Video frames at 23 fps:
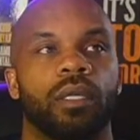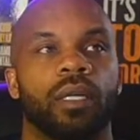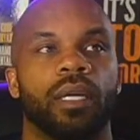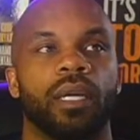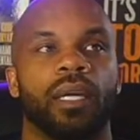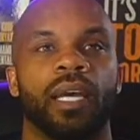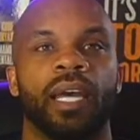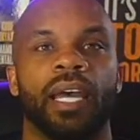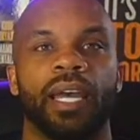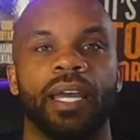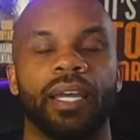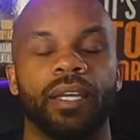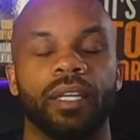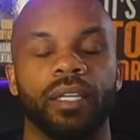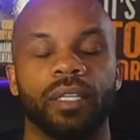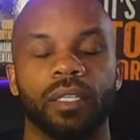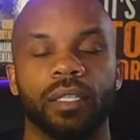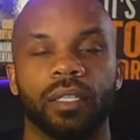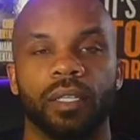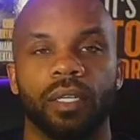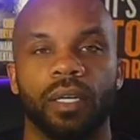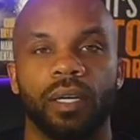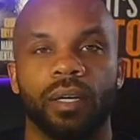hey,
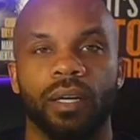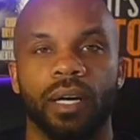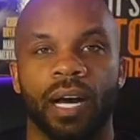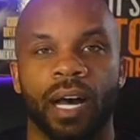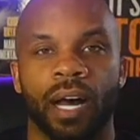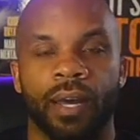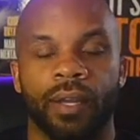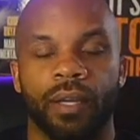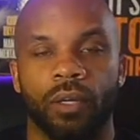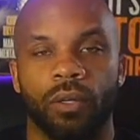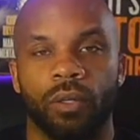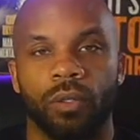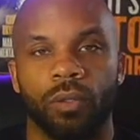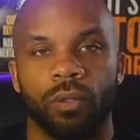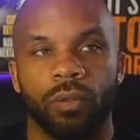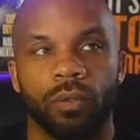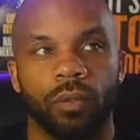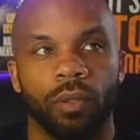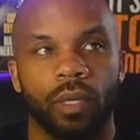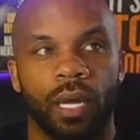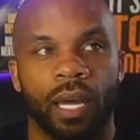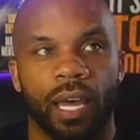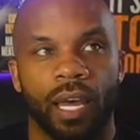I don't
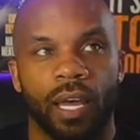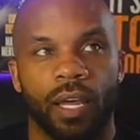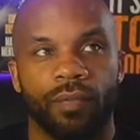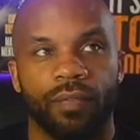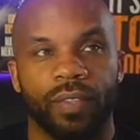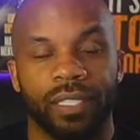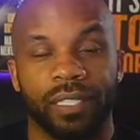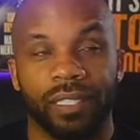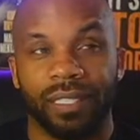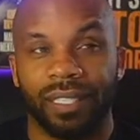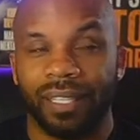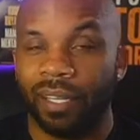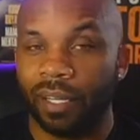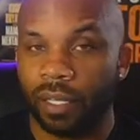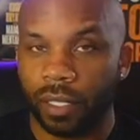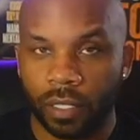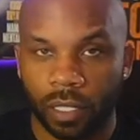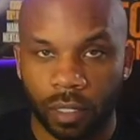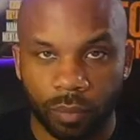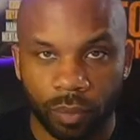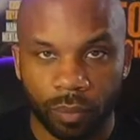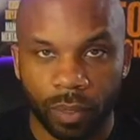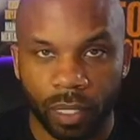have any
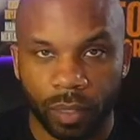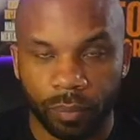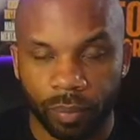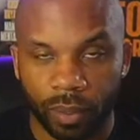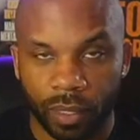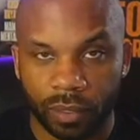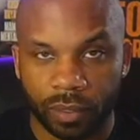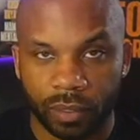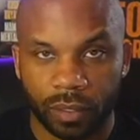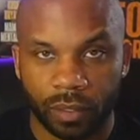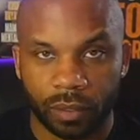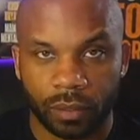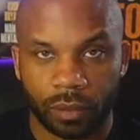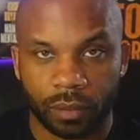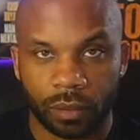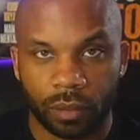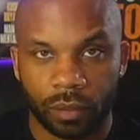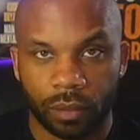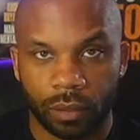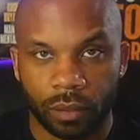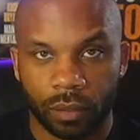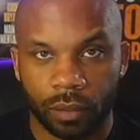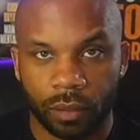income in my business,
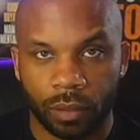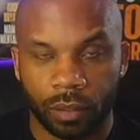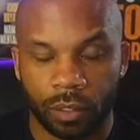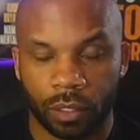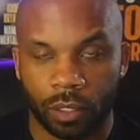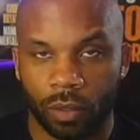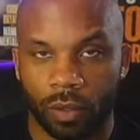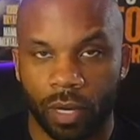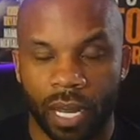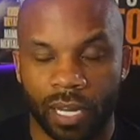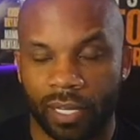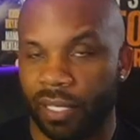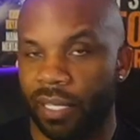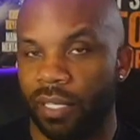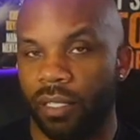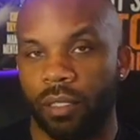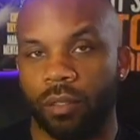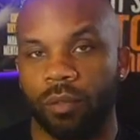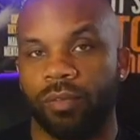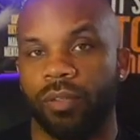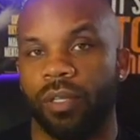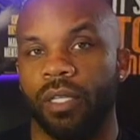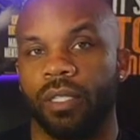so I can't
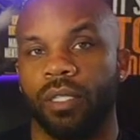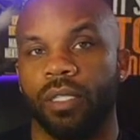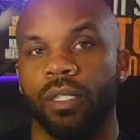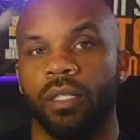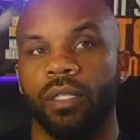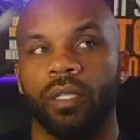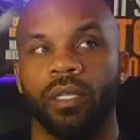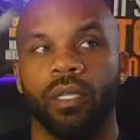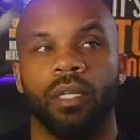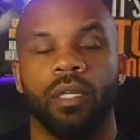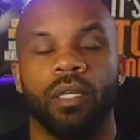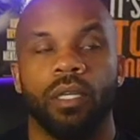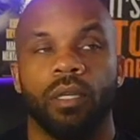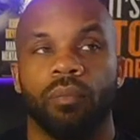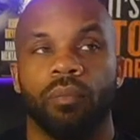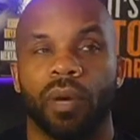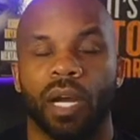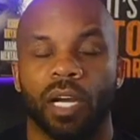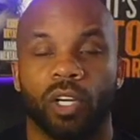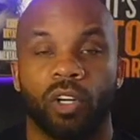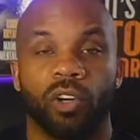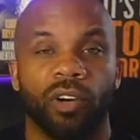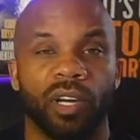get funding.
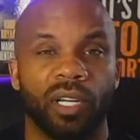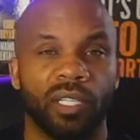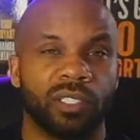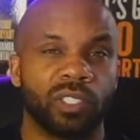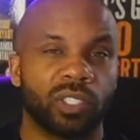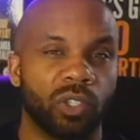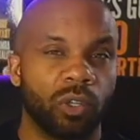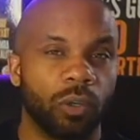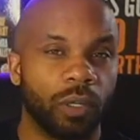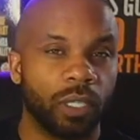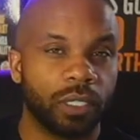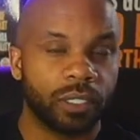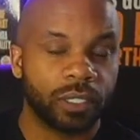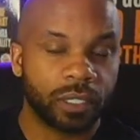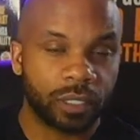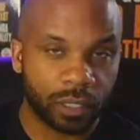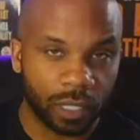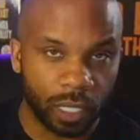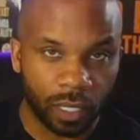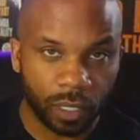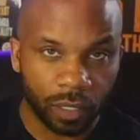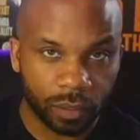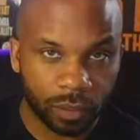My credit score
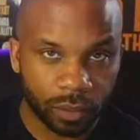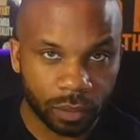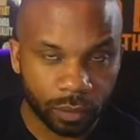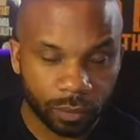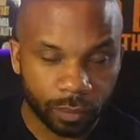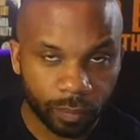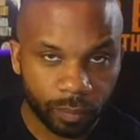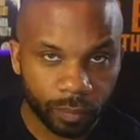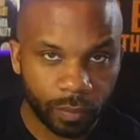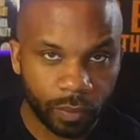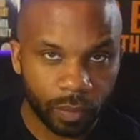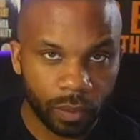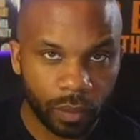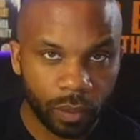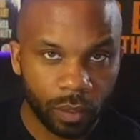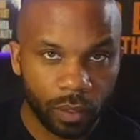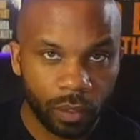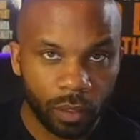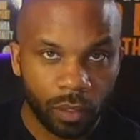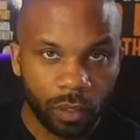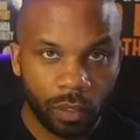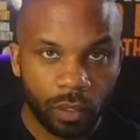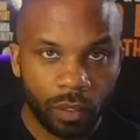sucks.
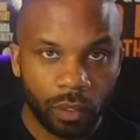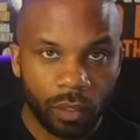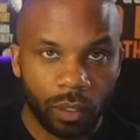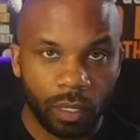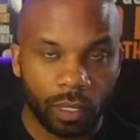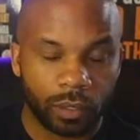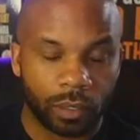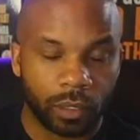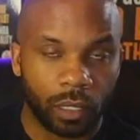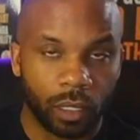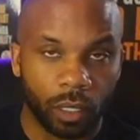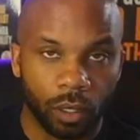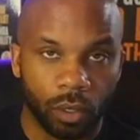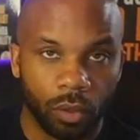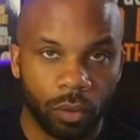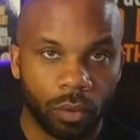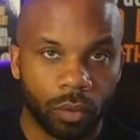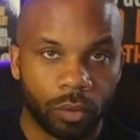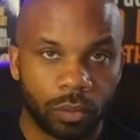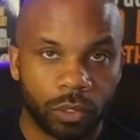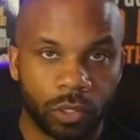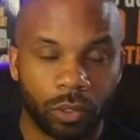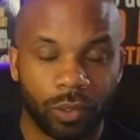It's
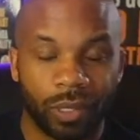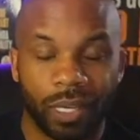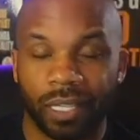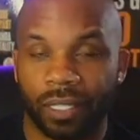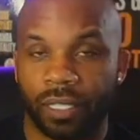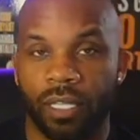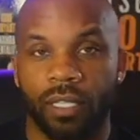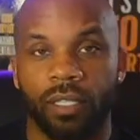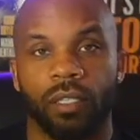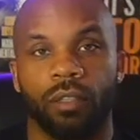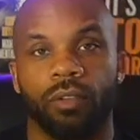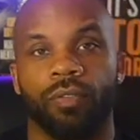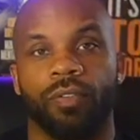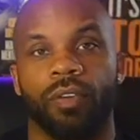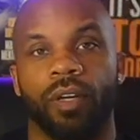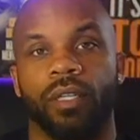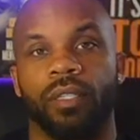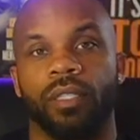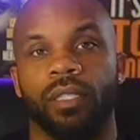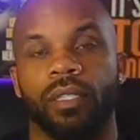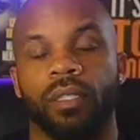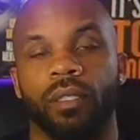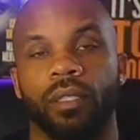low, so I can't get
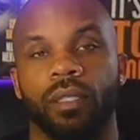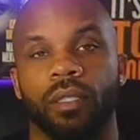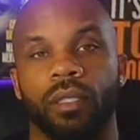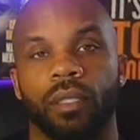funding.